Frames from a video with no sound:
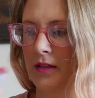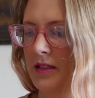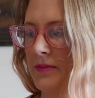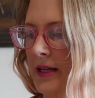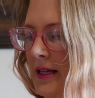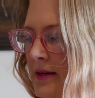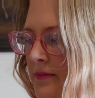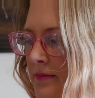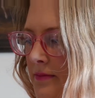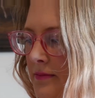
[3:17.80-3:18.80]
You smell it?
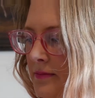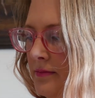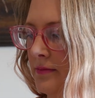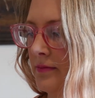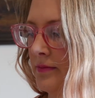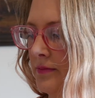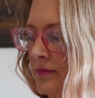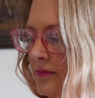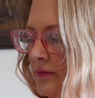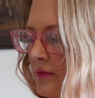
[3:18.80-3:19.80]

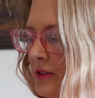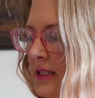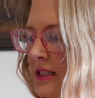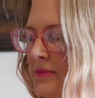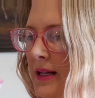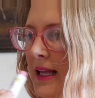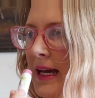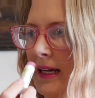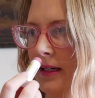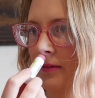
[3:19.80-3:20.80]
What does it mm. smell
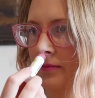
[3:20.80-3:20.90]
like?